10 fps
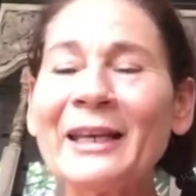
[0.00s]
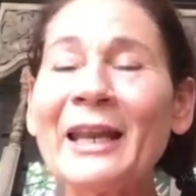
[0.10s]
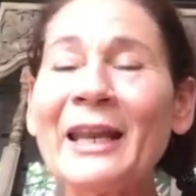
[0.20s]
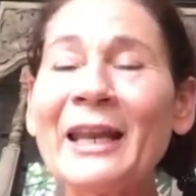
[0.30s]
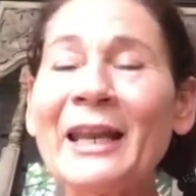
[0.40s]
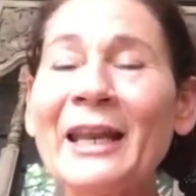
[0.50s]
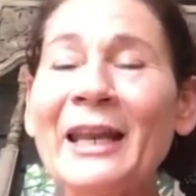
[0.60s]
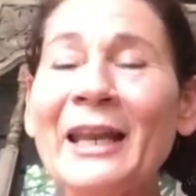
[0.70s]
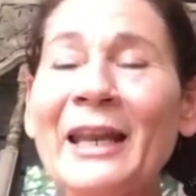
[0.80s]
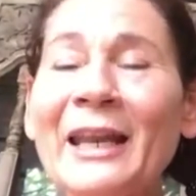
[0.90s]

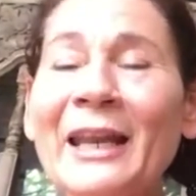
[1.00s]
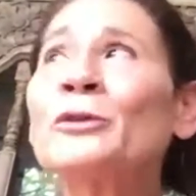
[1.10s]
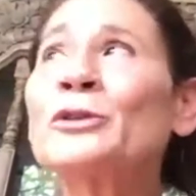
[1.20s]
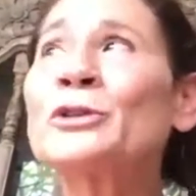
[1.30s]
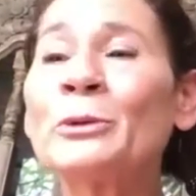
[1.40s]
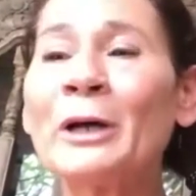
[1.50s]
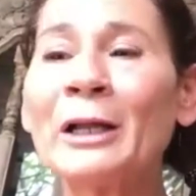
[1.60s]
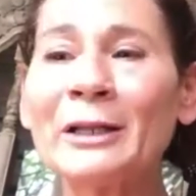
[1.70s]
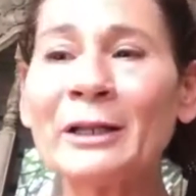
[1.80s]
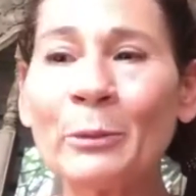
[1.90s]
Next time, we'll
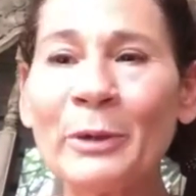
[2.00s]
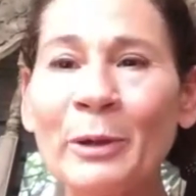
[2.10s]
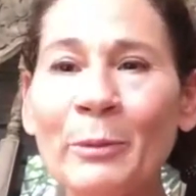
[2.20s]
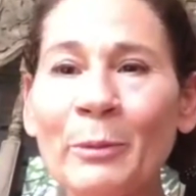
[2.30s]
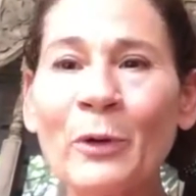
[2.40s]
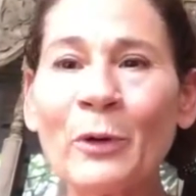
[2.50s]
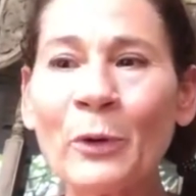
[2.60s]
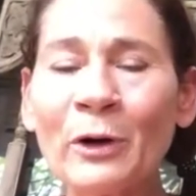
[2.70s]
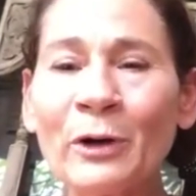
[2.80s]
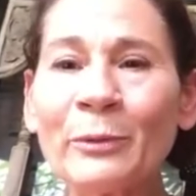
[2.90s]
do a little bit
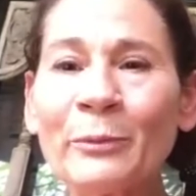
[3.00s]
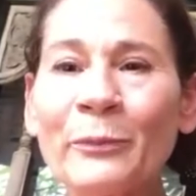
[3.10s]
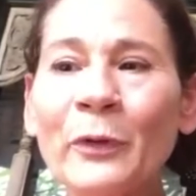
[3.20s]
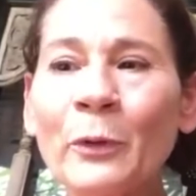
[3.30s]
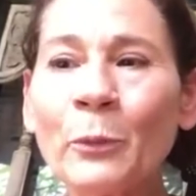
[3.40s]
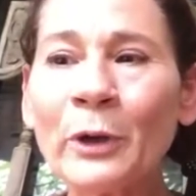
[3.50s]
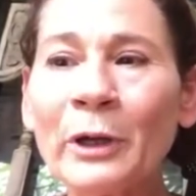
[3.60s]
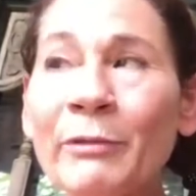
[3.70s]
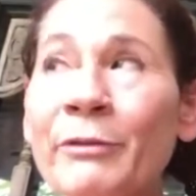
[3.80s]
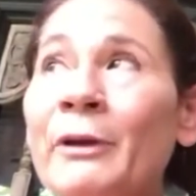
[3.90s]
more work
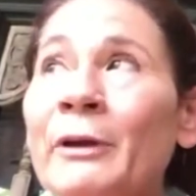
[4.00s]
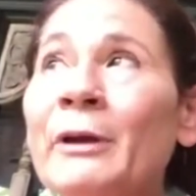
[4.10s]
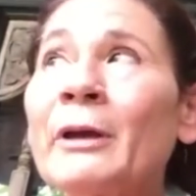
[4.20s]
with